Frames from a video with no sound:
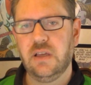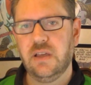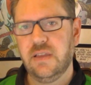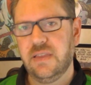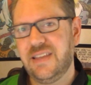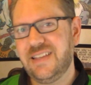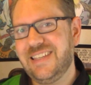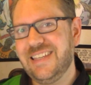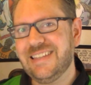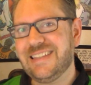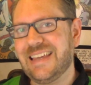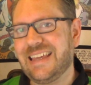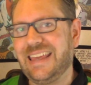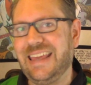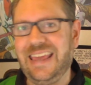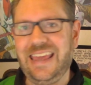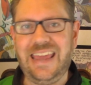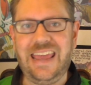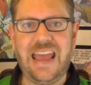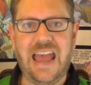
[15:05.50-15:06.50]
This is a
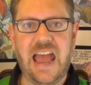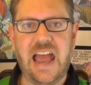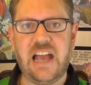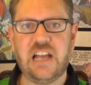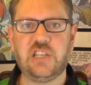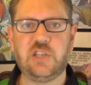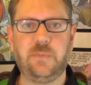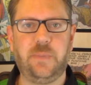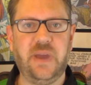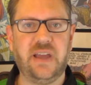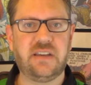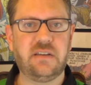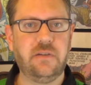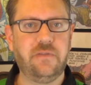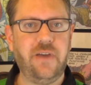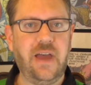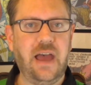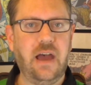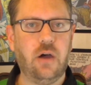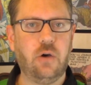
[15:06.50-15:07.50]
key aspect
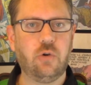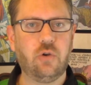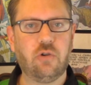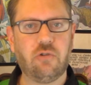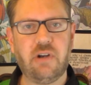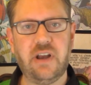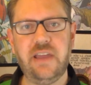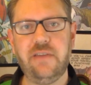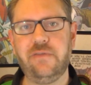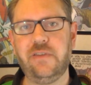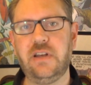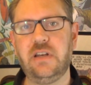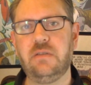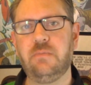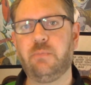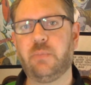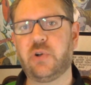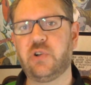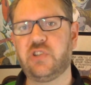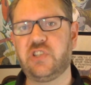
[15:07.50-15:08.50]
of how
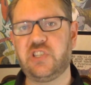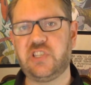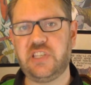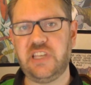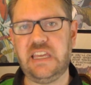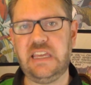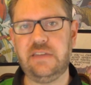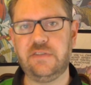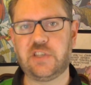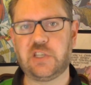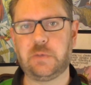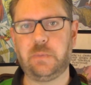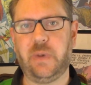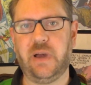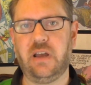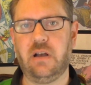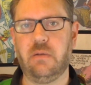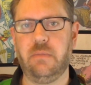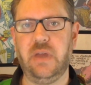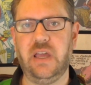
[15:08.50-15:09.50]
Kraven perceives
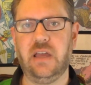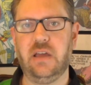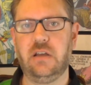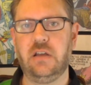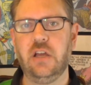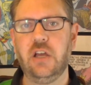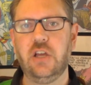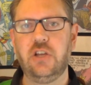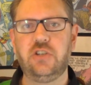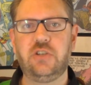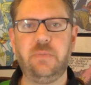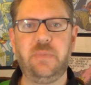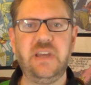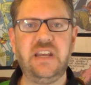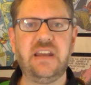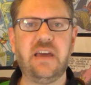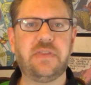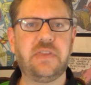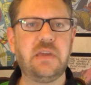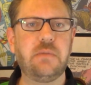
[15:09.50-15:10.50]
Spider-Man to be
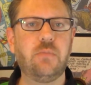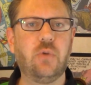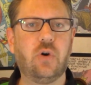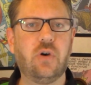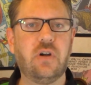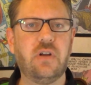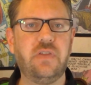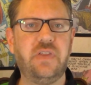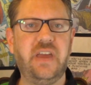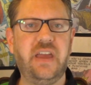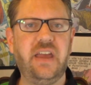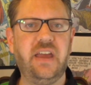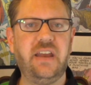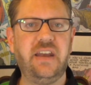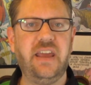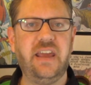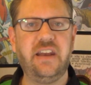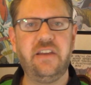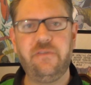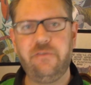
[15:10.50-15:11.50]
nothing more than
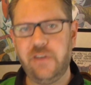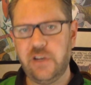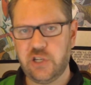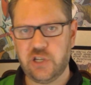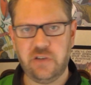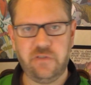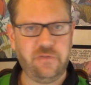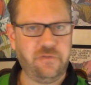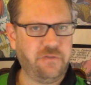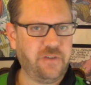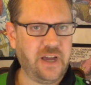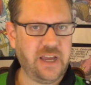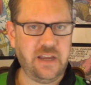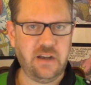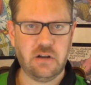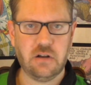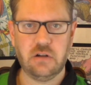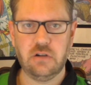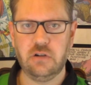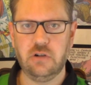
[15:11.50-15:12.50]
an efficient
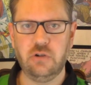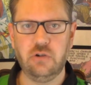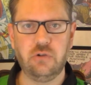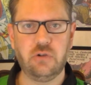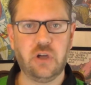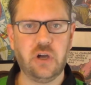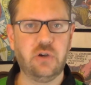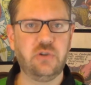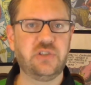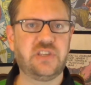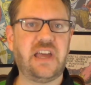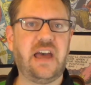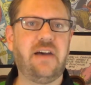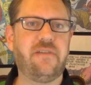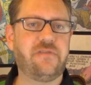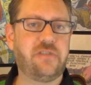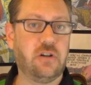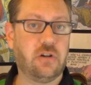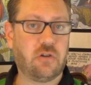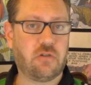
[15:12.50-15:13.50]
fighter who goes
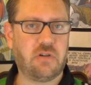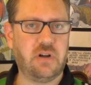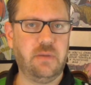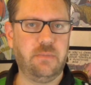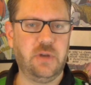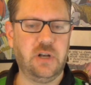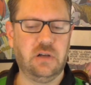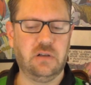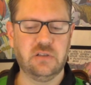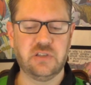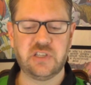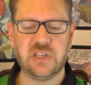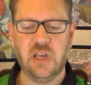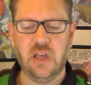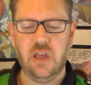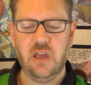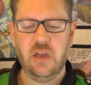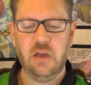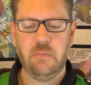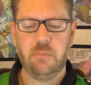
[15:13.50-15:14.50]
after criminals.
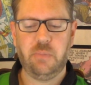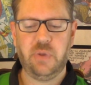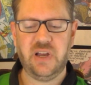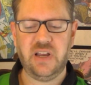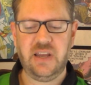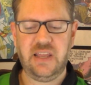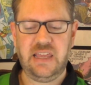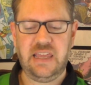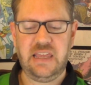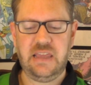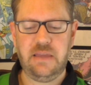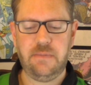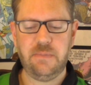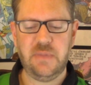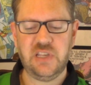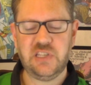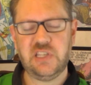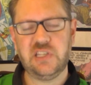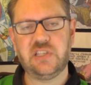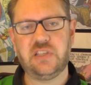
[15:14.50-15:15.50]
But he
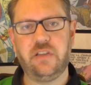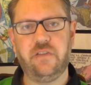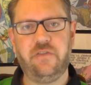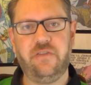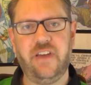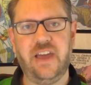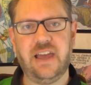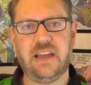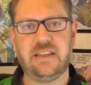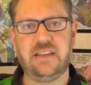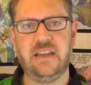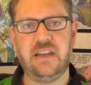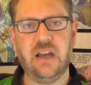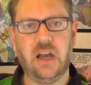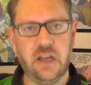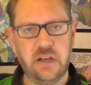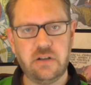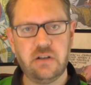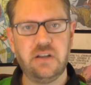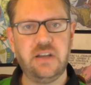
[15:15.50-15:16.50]
misses the fact that
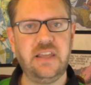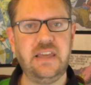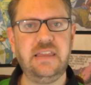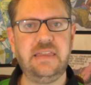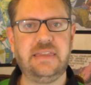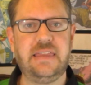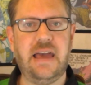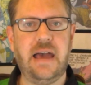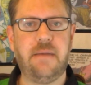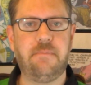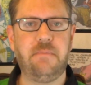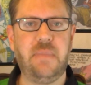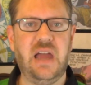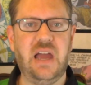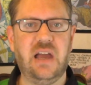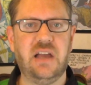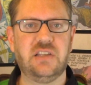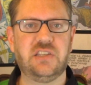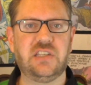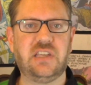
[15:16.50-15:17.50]
underneath that
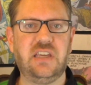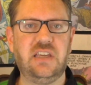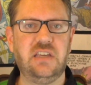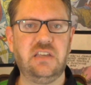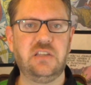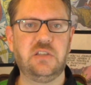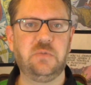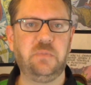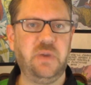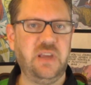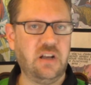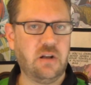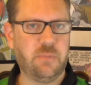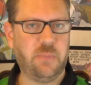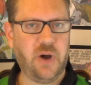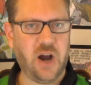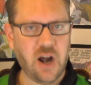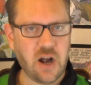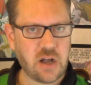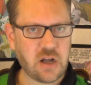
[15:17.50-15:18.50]
mask is Peter
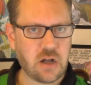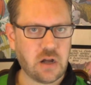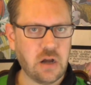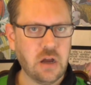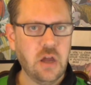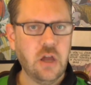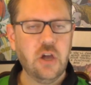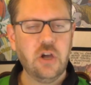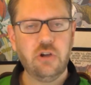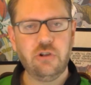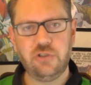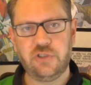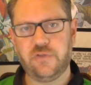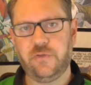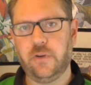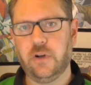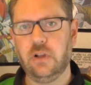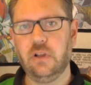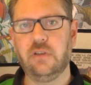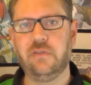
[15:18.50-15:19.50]
Parker, who's
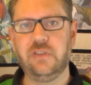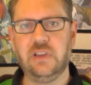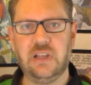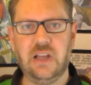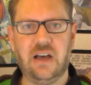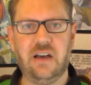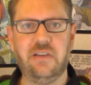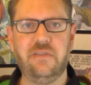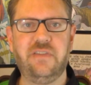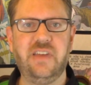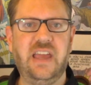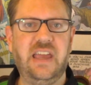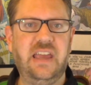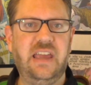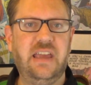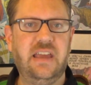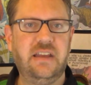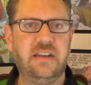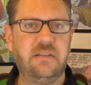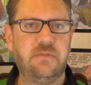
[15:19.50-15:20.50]
full of love
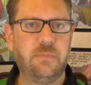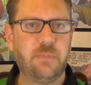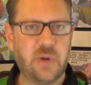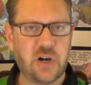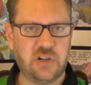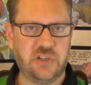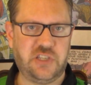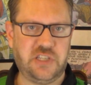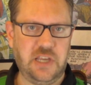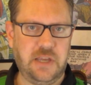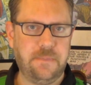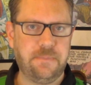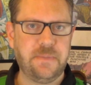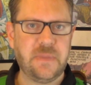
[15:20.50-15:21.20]
and mercy.